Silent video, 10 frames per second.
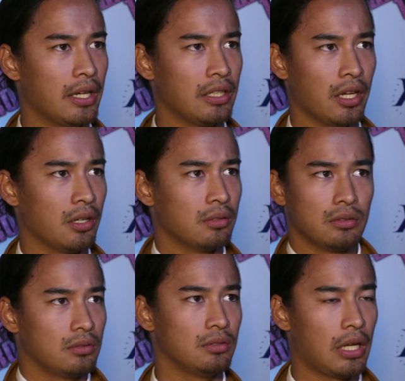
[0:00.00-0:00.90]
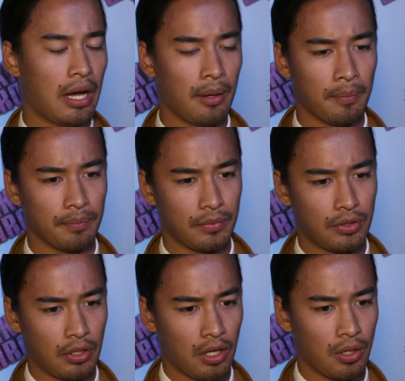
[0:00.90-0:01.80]
uh, you know. Um,
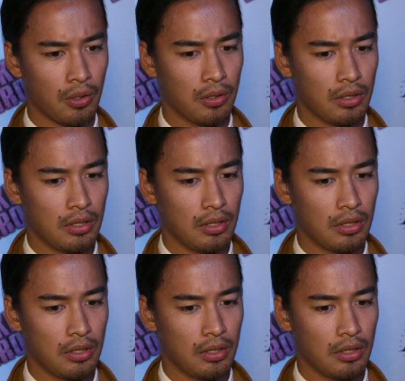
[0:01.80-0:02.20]
so